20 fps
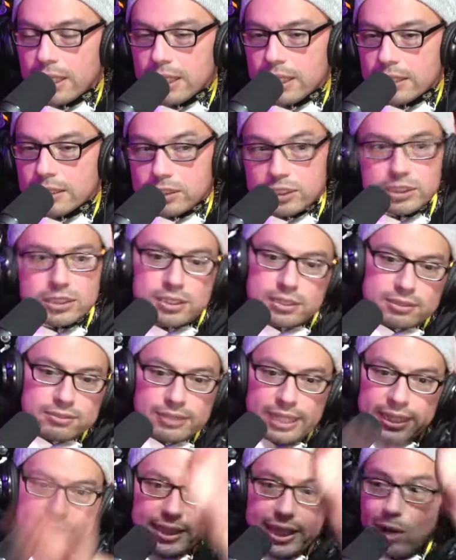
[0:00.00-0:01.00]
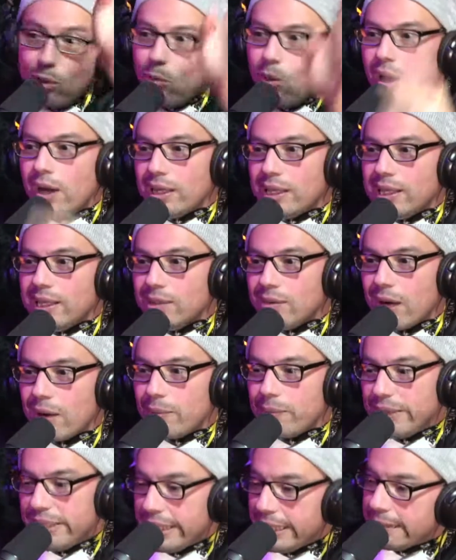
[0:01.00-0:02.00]
She just like kept walking. Right?
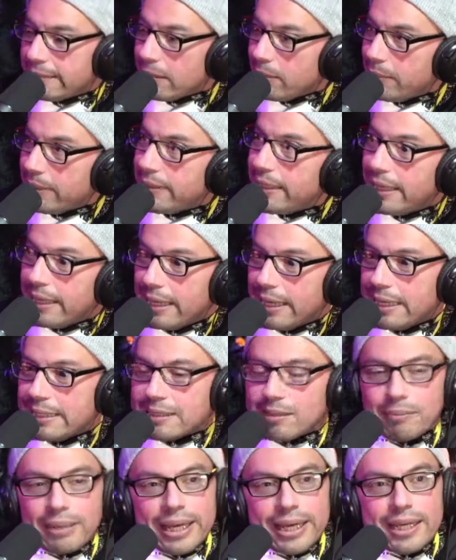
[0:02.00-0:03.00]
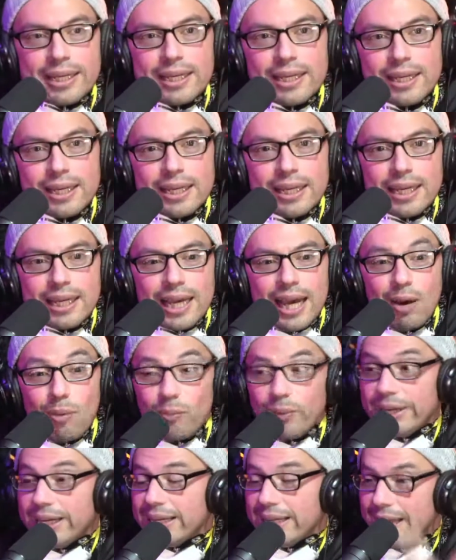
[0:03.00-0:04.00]
We need some of this. I'm like, I'm
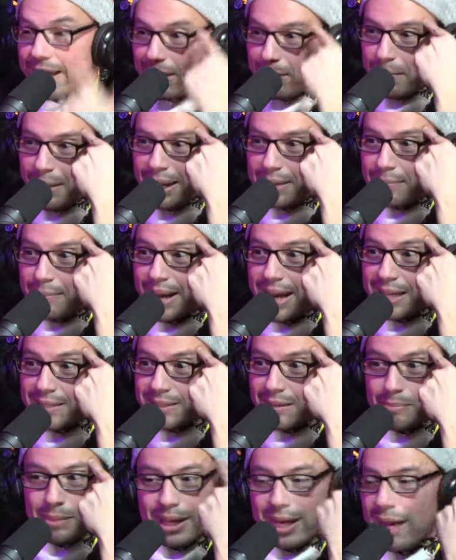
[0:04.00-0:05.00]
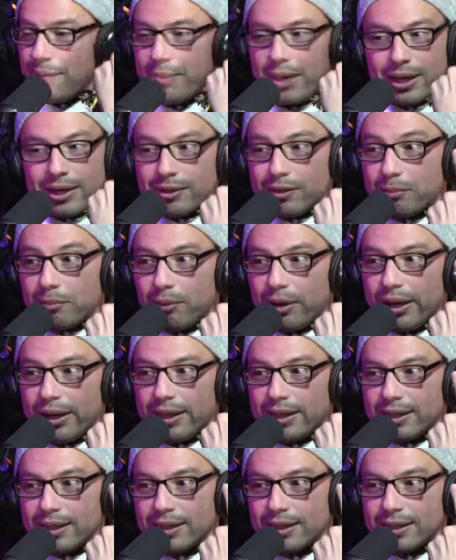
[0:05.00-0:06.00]
wigging out in my mind. So I'm like, I'm not going to
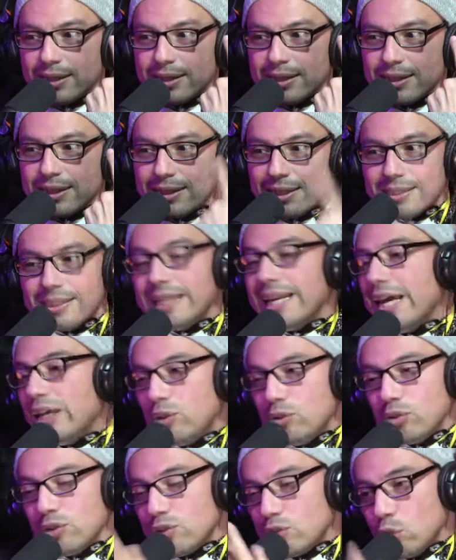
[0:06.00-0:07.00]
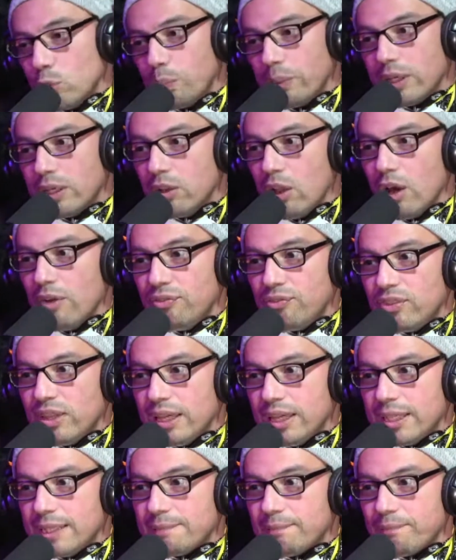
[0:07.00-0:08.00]
break. Then I do the stupid glove
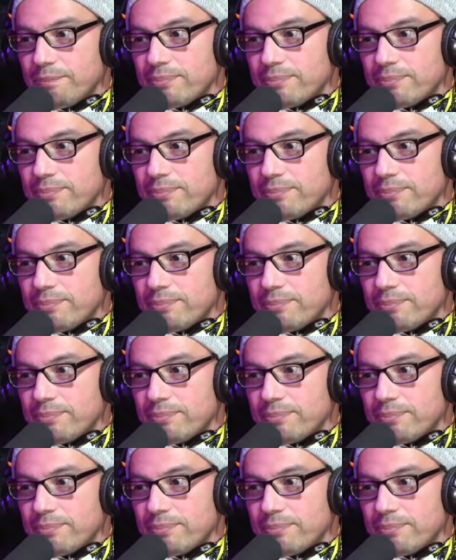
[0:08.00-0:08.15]
thing.